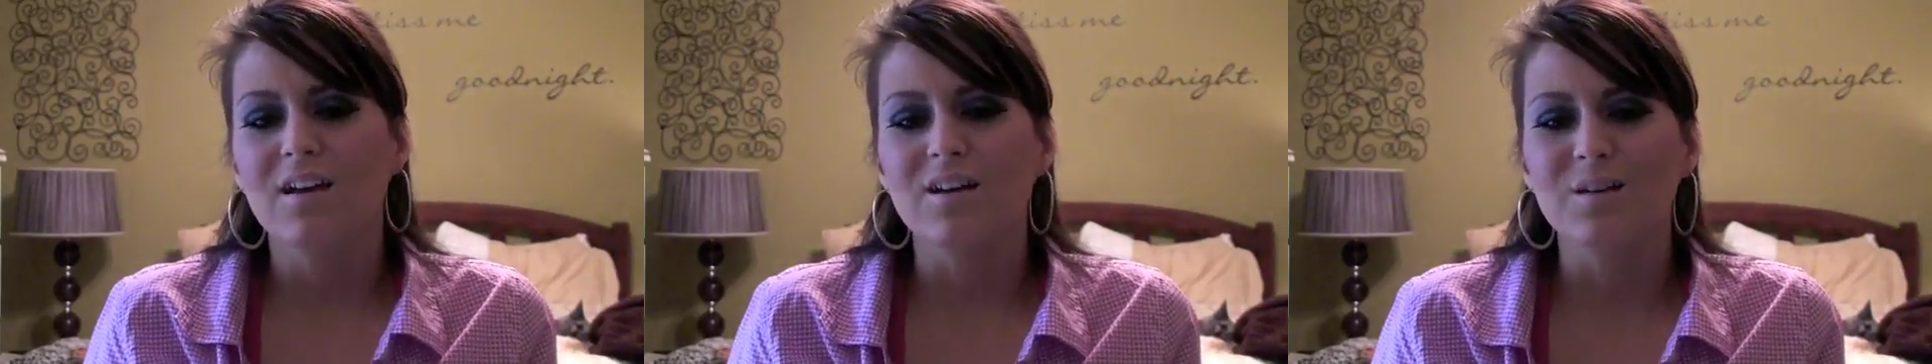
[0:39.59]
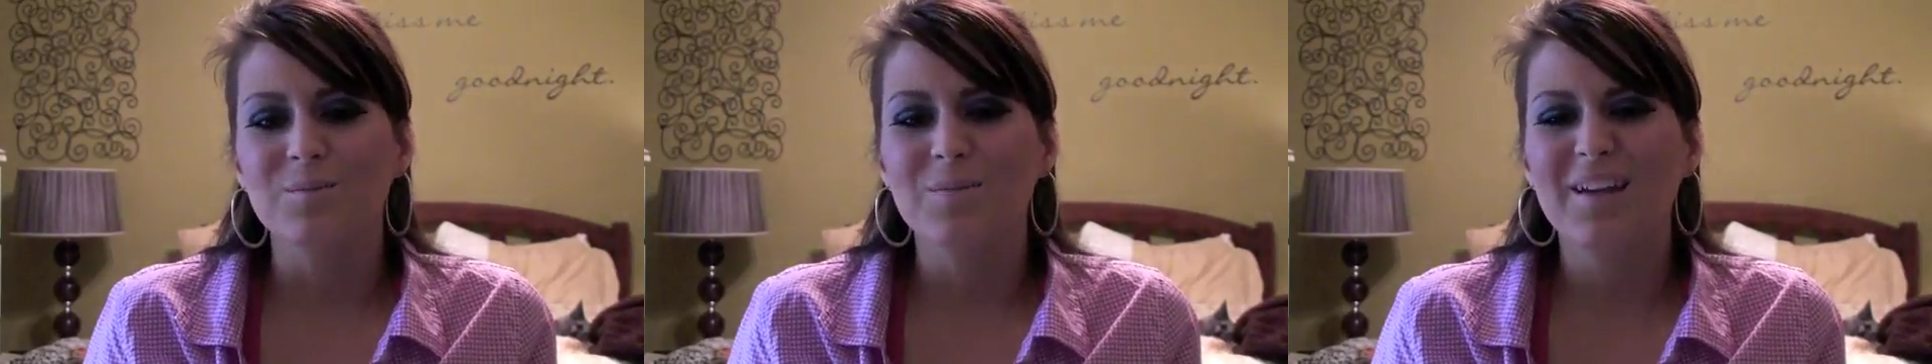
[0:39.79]

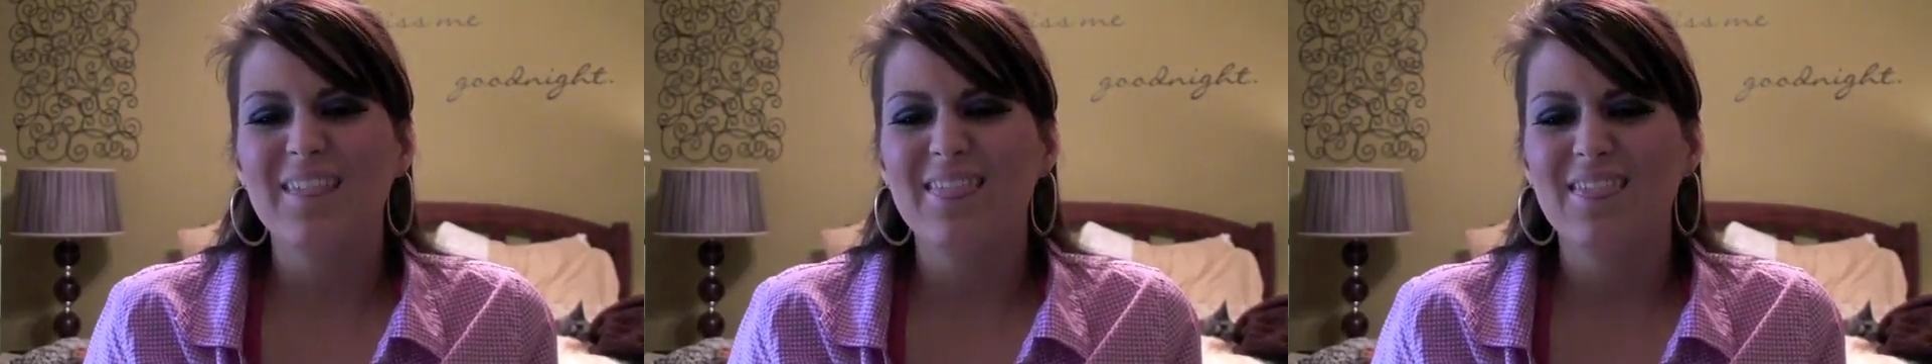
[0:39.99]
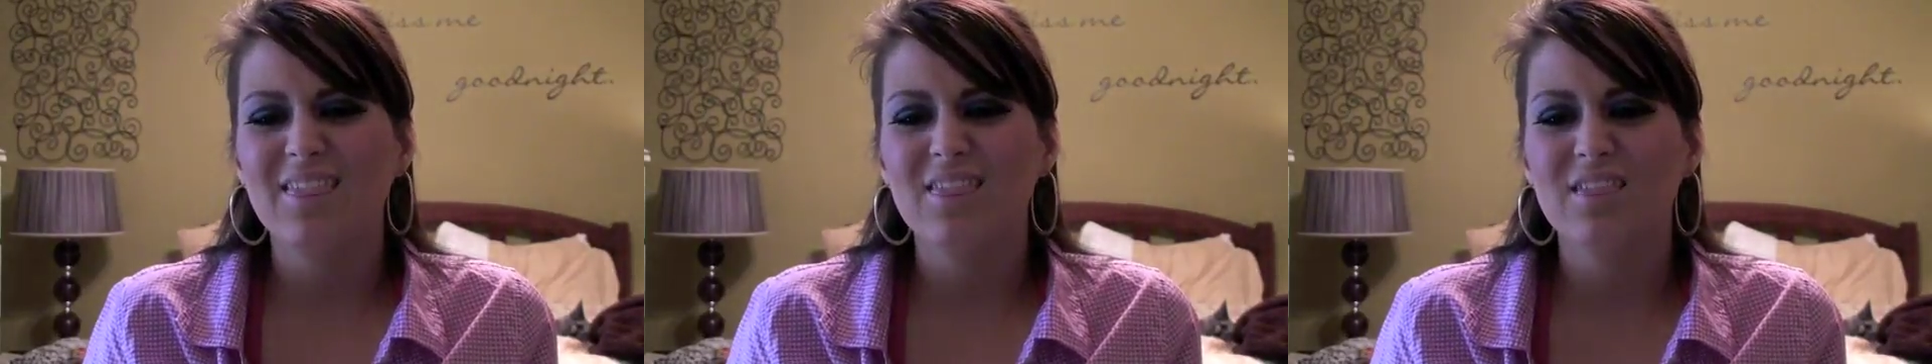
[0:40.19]

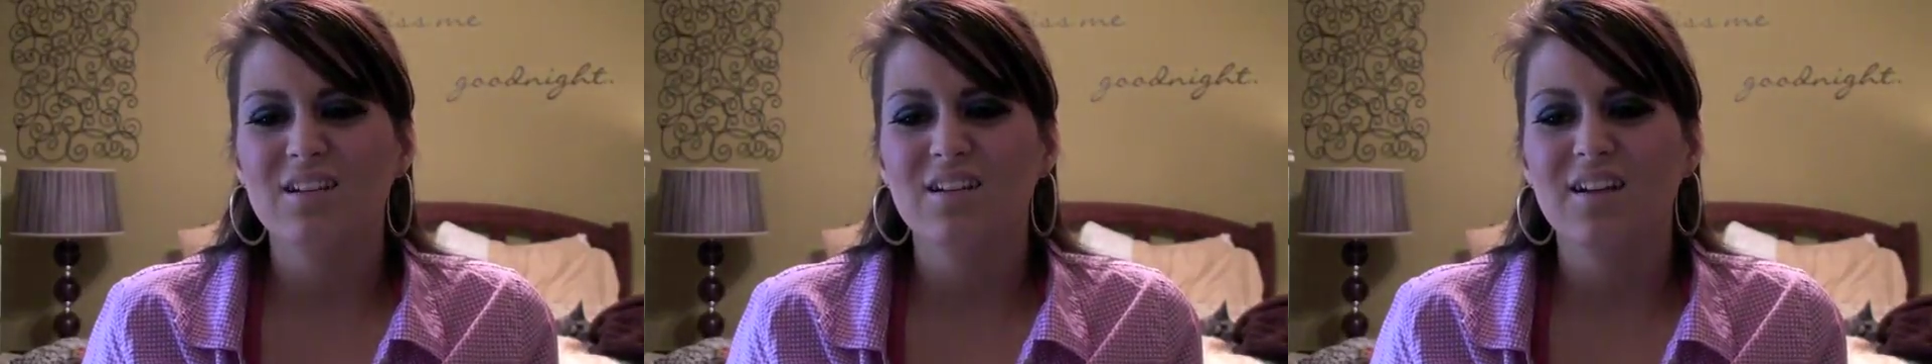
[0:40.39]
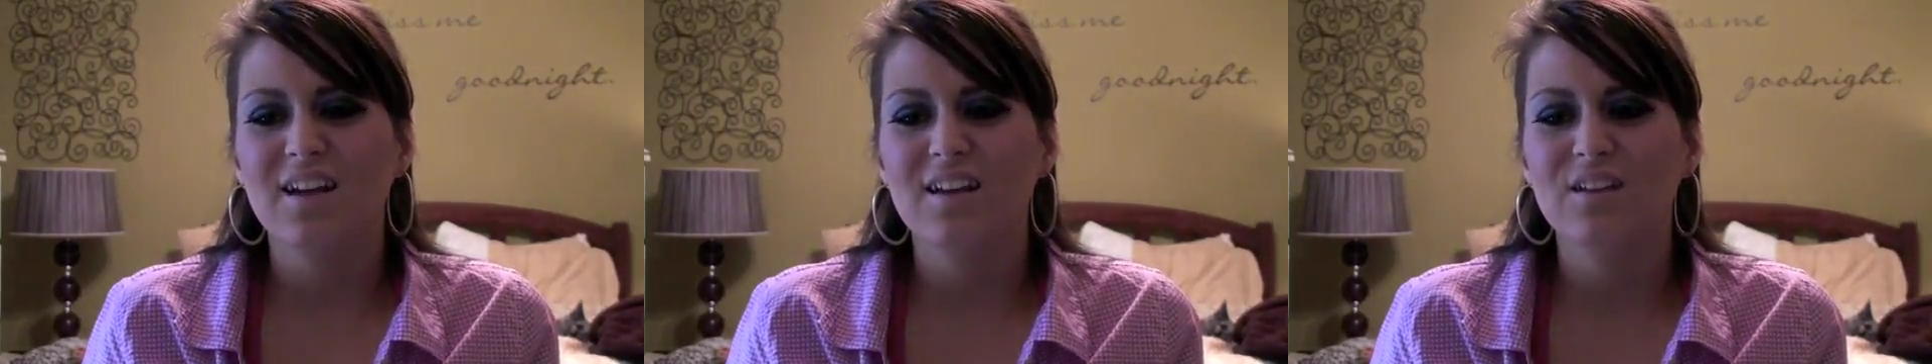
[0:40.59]
I think
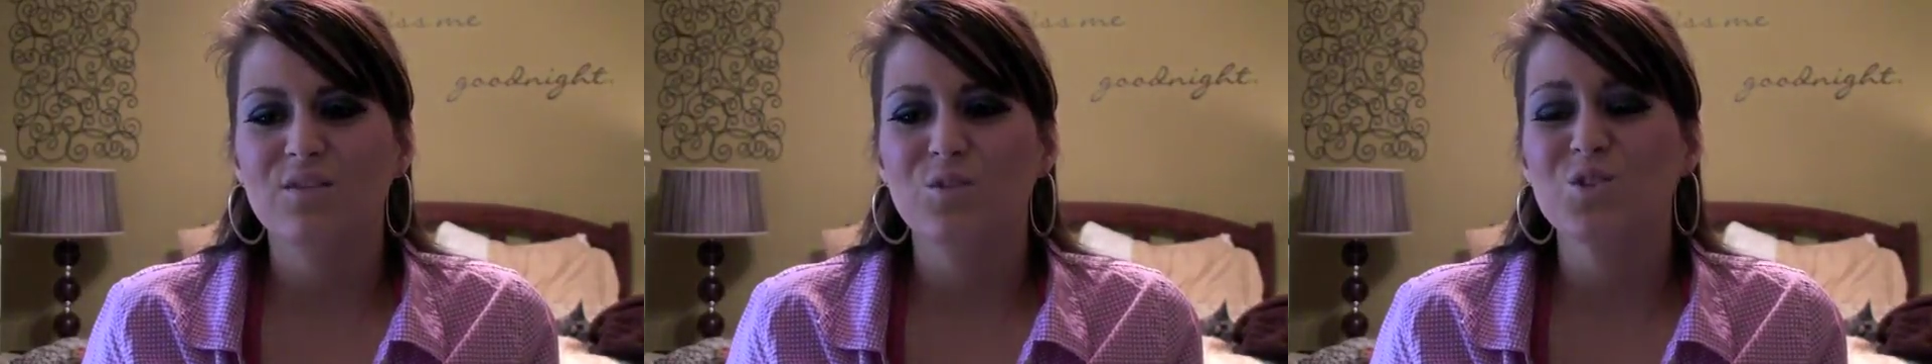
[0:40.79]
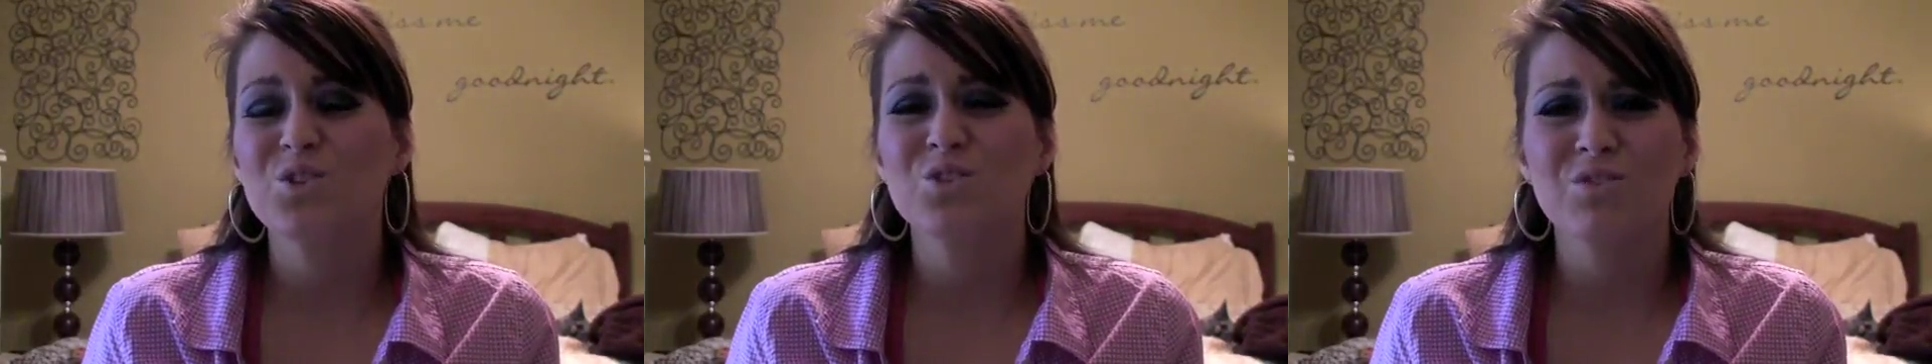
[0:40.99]
they're kind
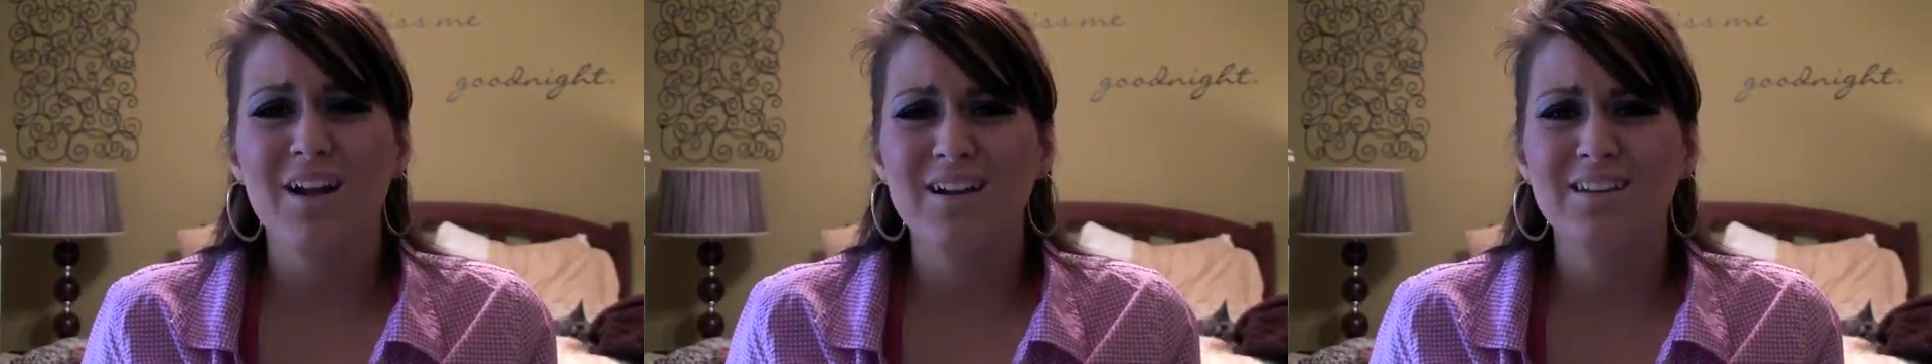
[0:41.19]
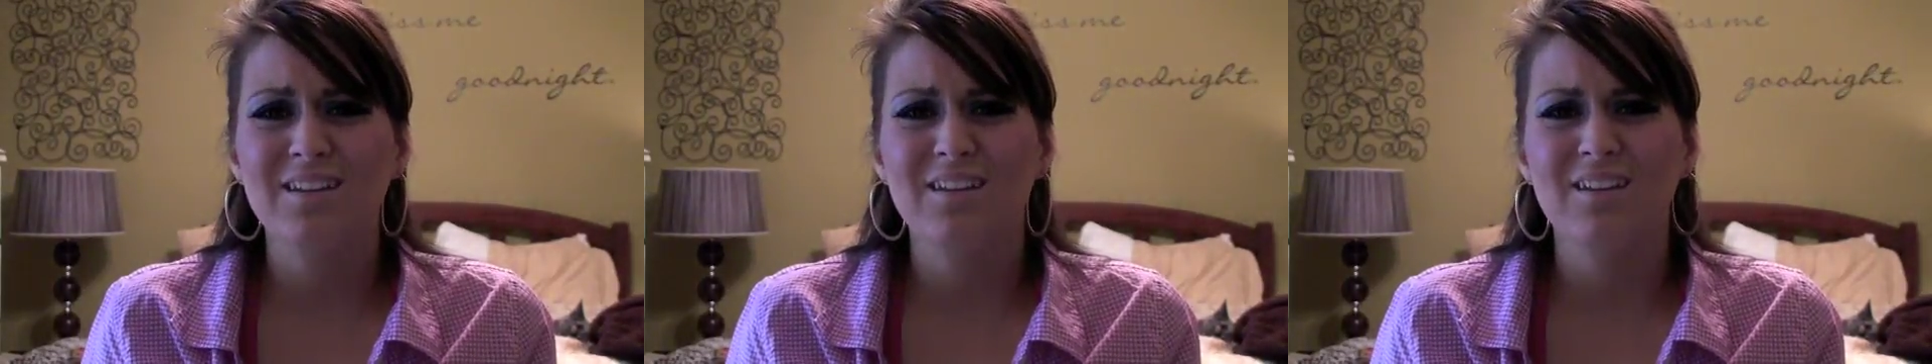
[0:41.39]
of
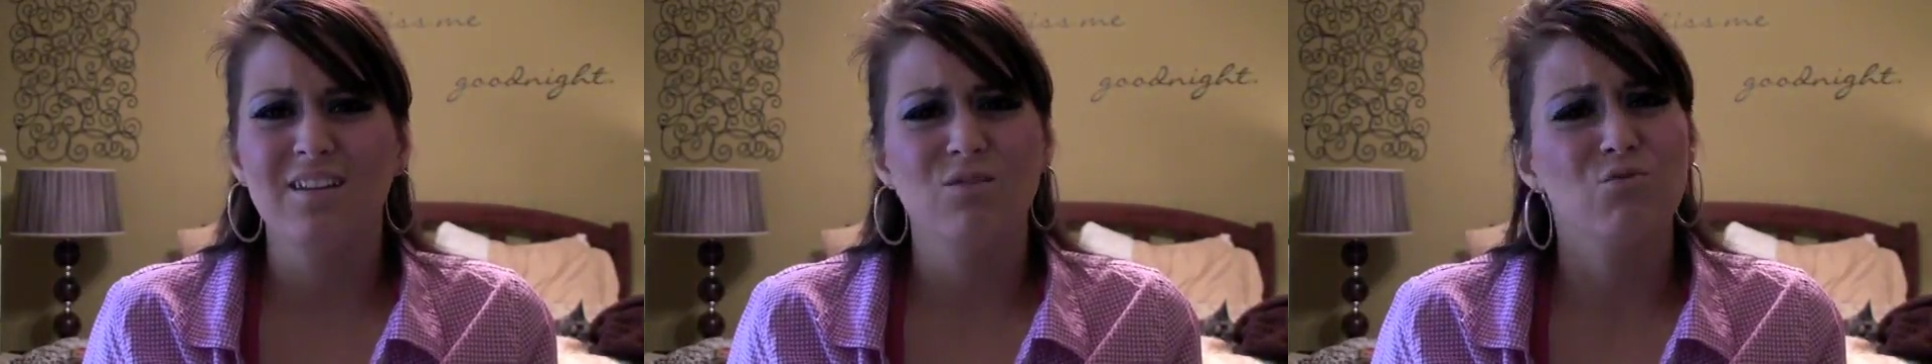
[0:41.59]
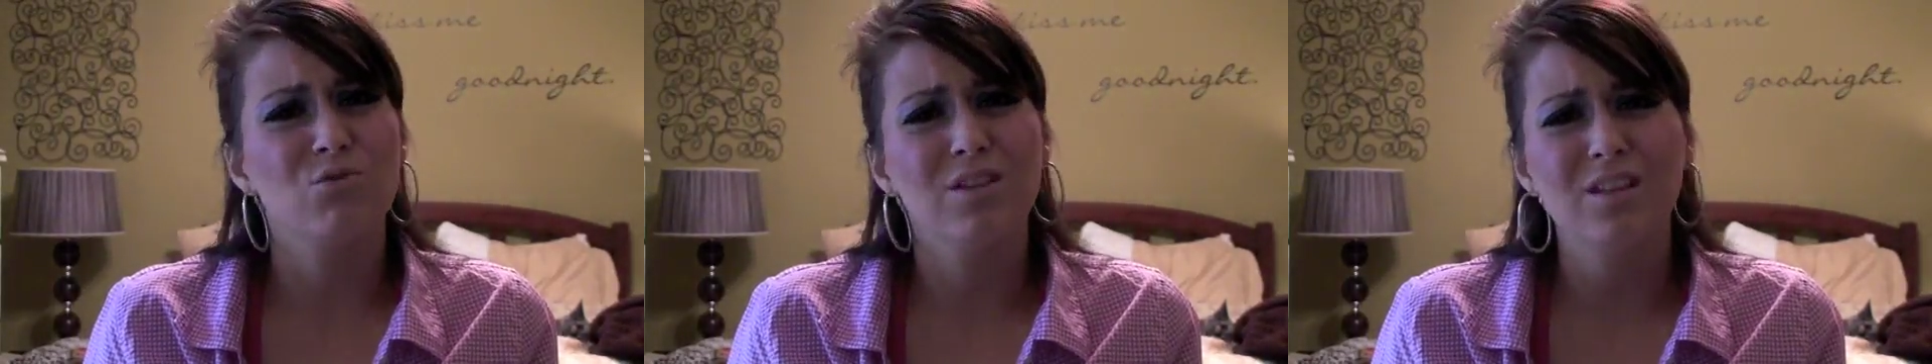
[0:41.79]
distracting and